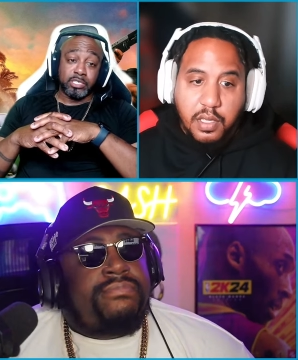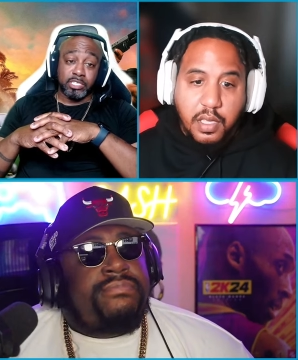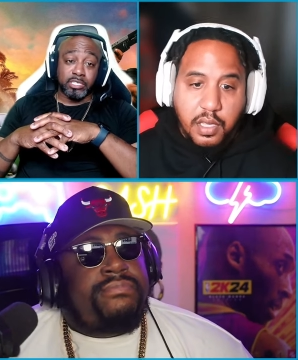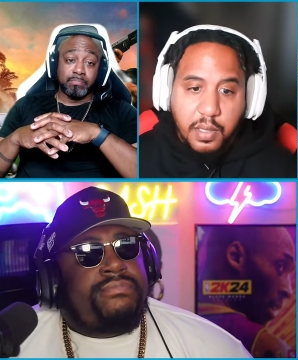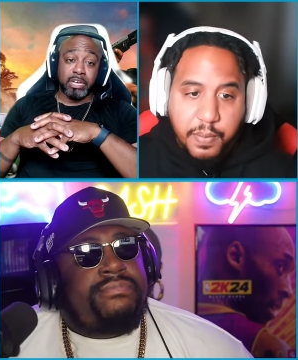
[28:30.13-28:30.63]
Speaker 1: this,
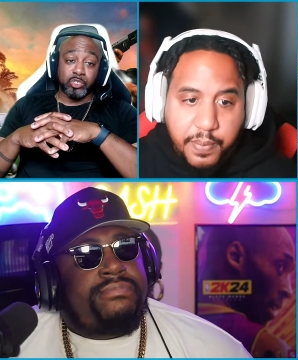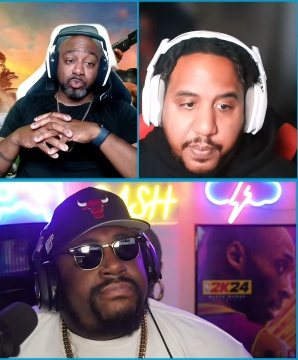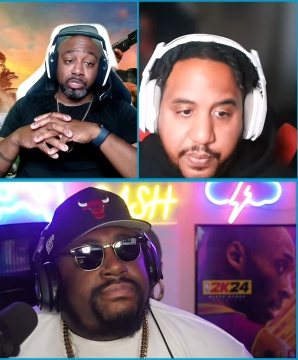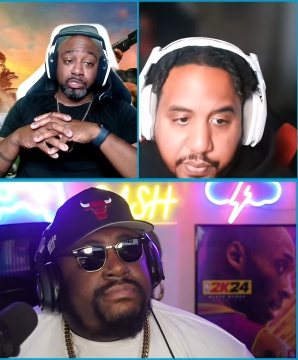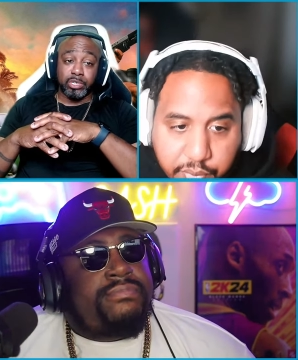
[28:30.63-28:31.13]
this is the yeah. best
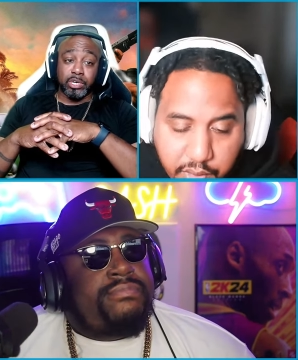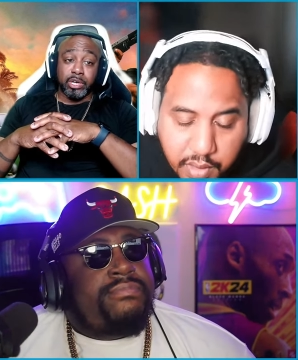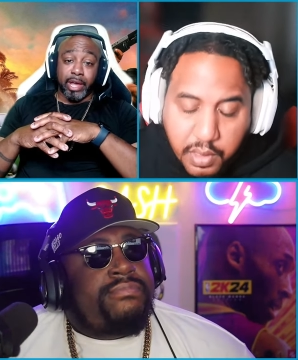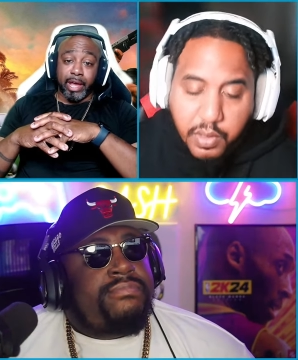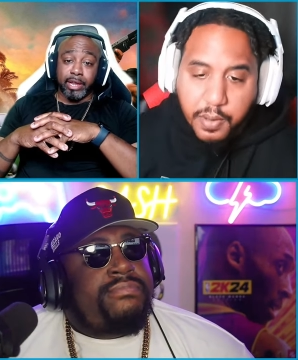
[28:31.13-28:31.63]
one,
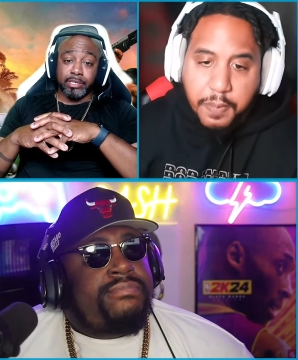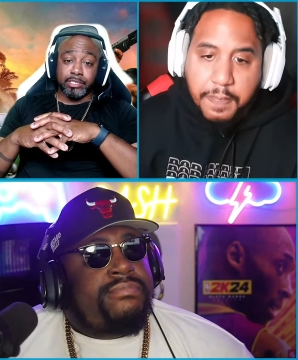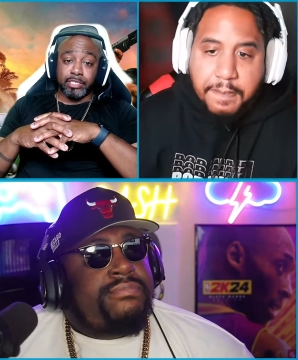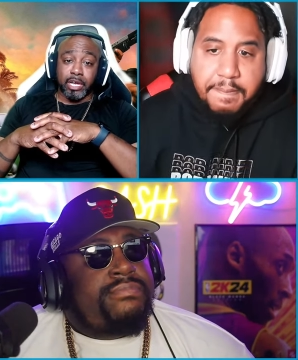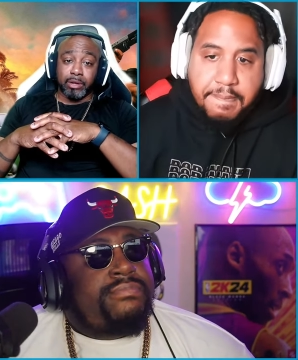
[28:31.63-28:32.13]
and
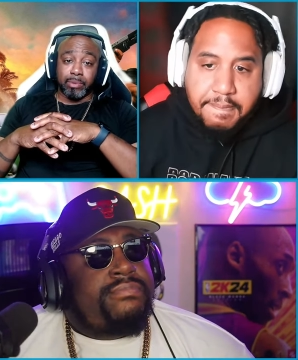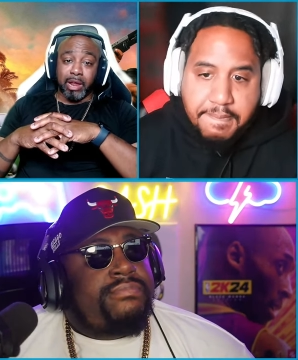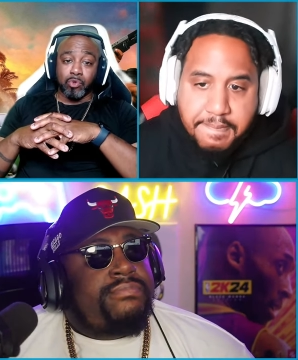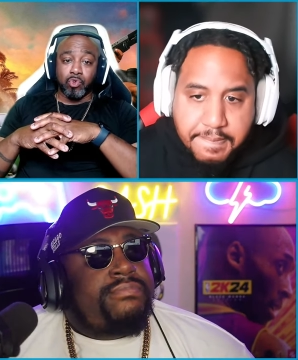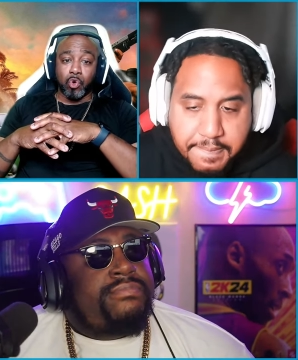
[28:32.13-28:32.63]
okay. I,
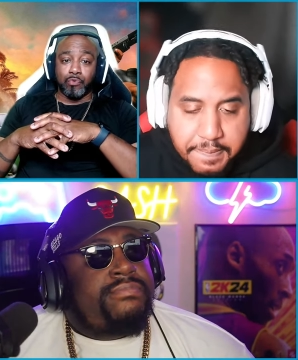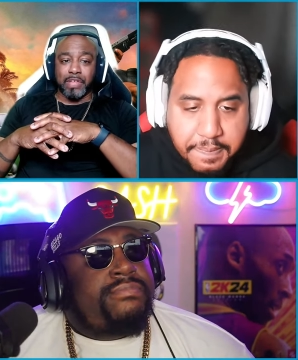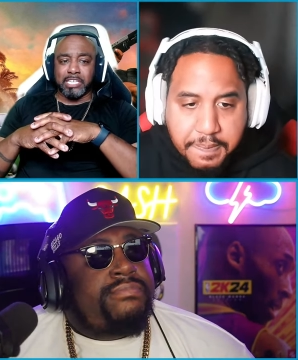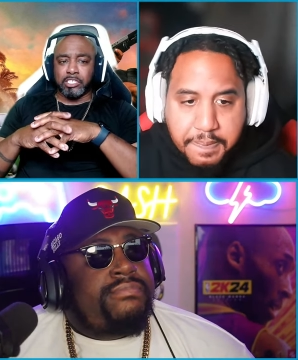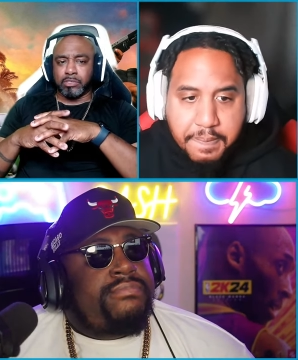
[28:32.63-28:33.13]
I don't know if
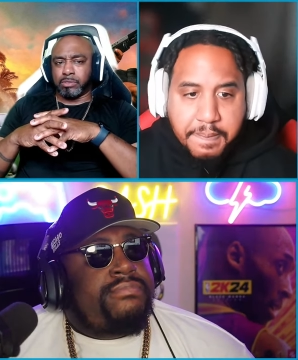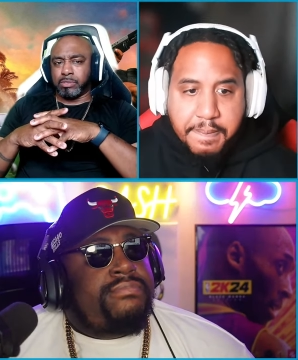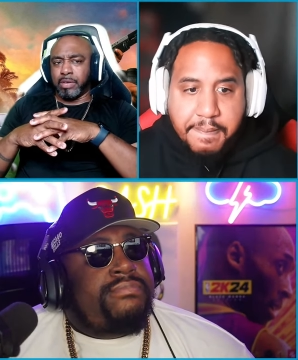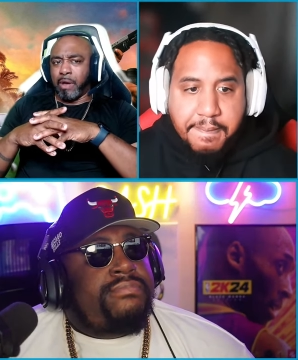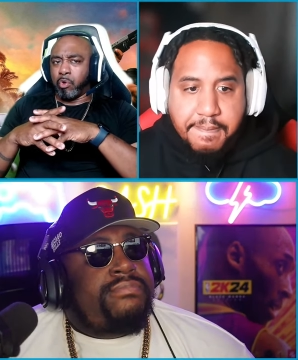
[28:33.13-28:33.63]
that's
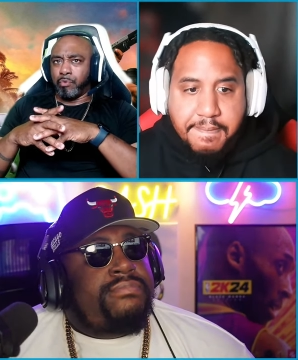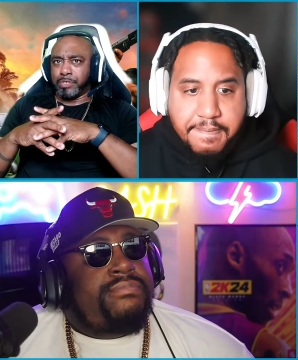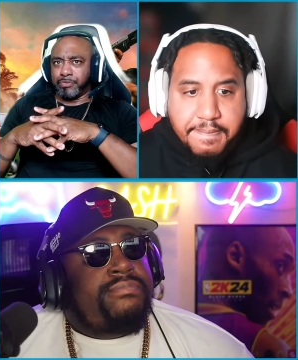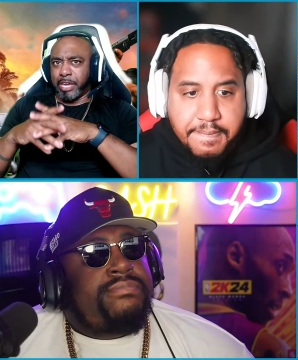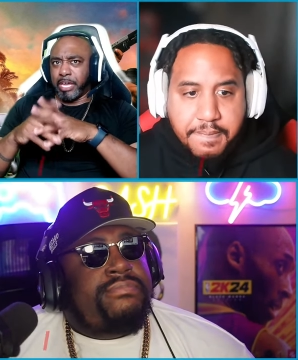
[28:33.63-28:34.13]
I don't know if
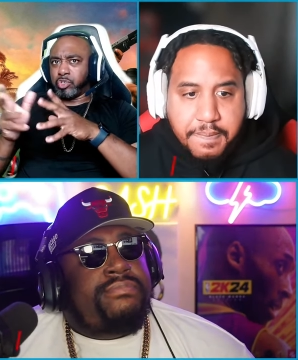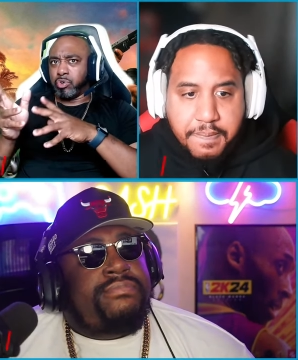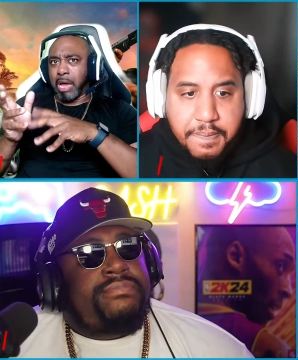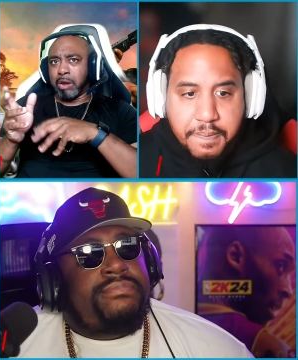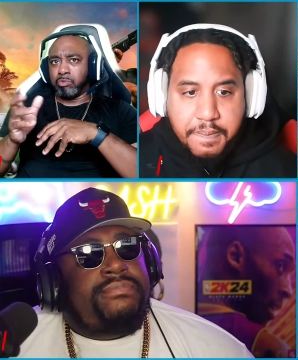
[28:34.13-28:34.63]
it's fake
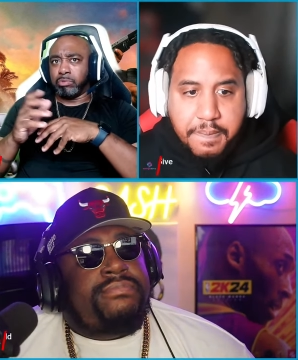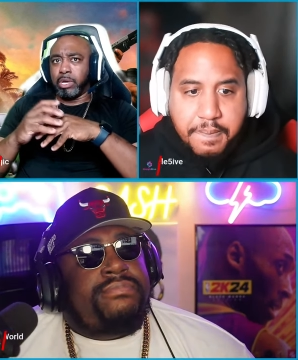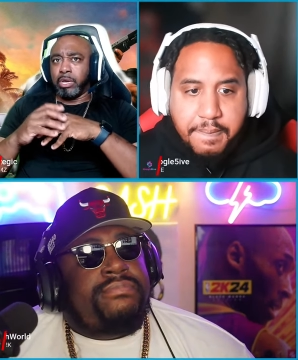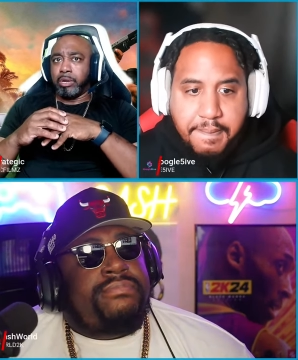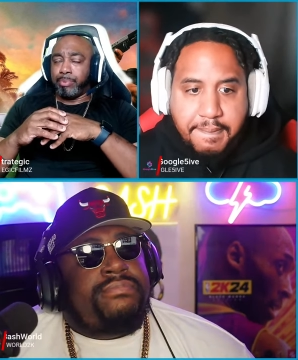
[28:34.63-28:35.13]
talk. I don't
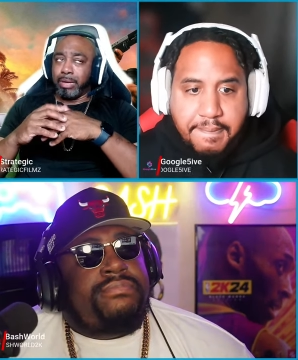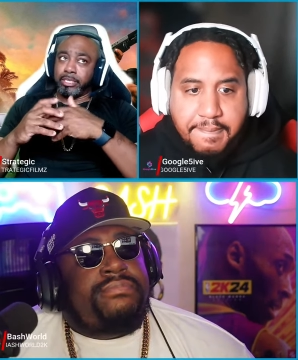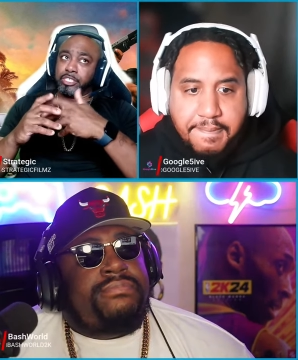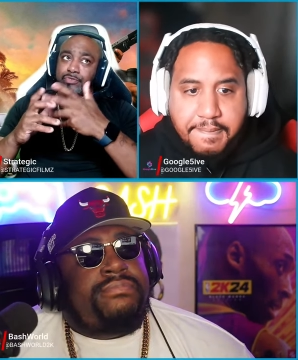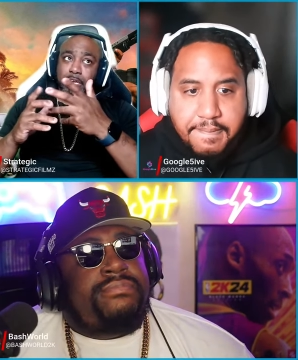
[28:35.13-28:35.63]

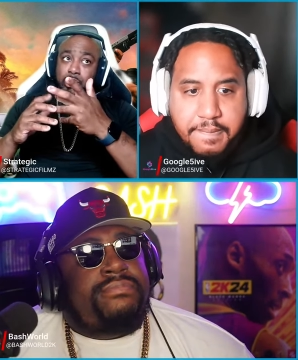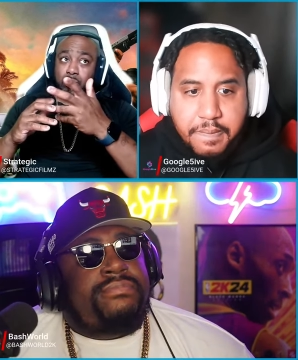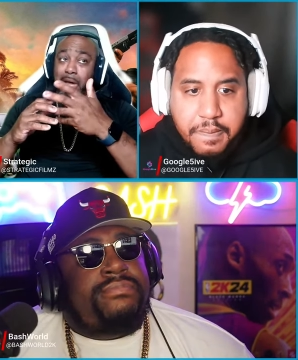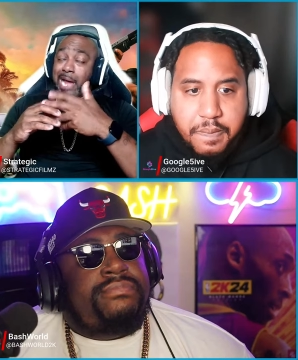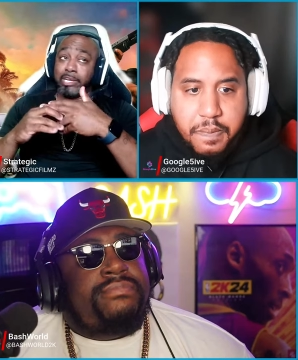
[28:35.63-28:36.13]
probably it's fake
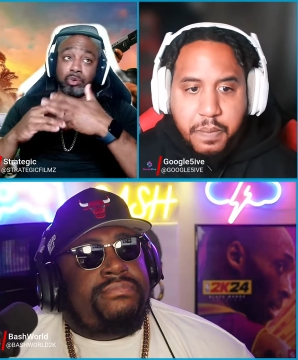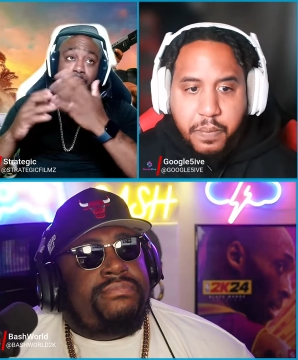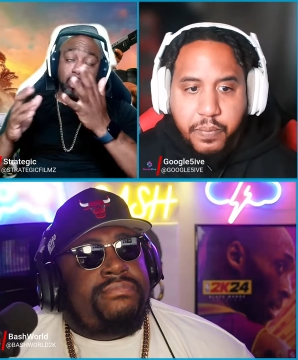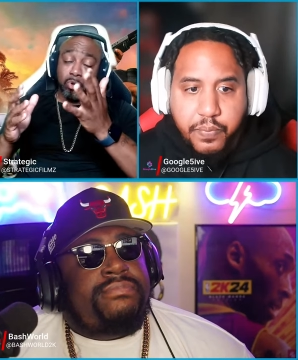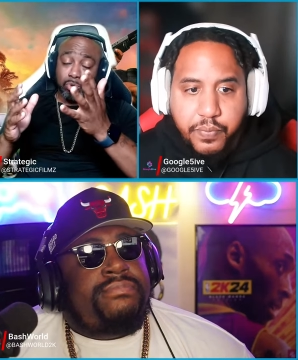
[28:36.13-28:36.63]
talk. I
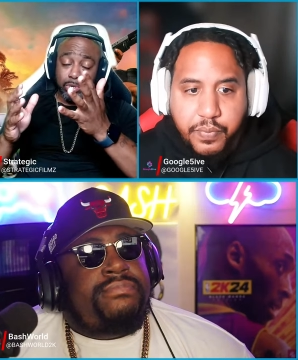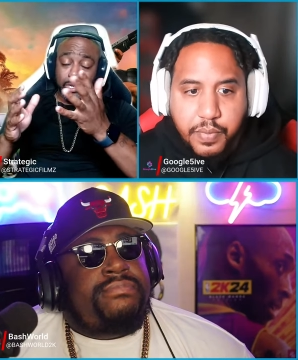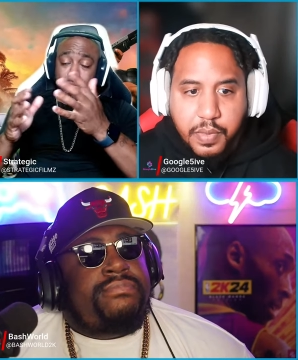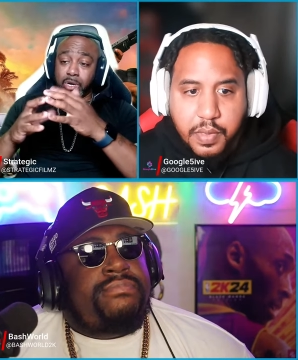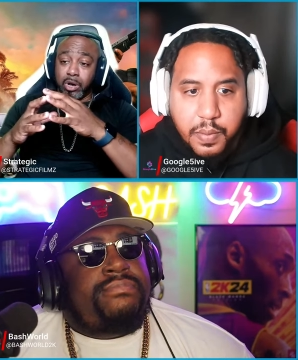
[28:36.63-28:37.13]
don't know.
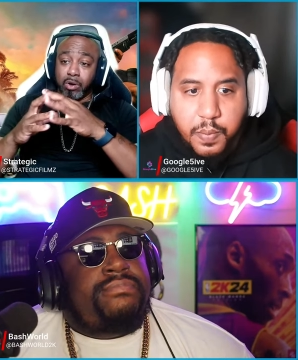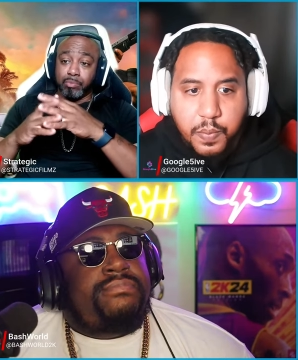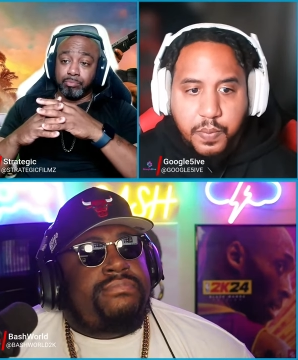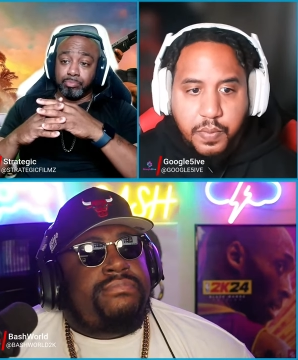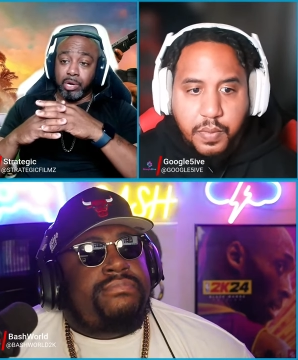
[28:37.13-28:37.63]

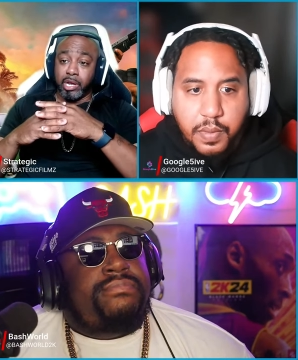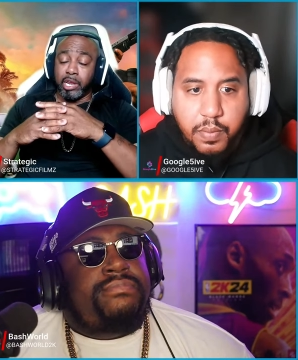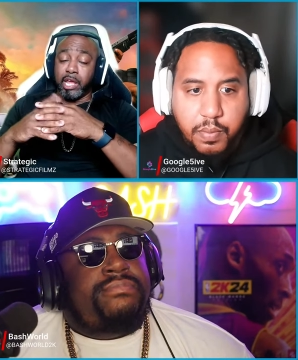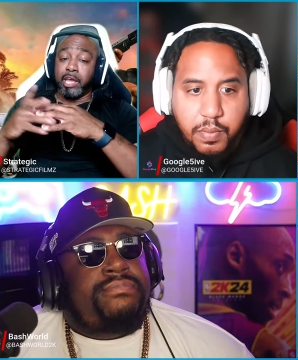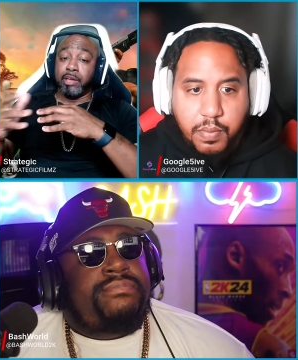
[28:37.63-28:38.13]
Um, but
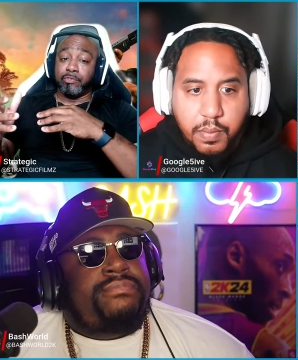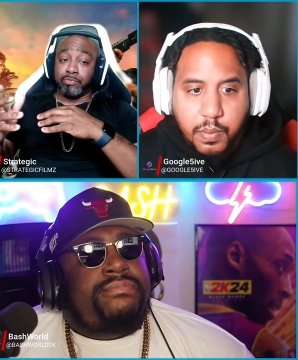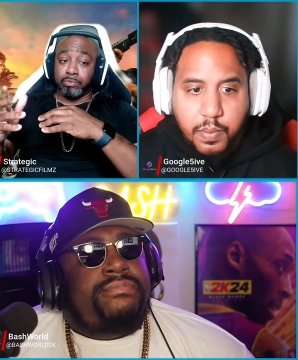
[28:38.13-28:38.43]
if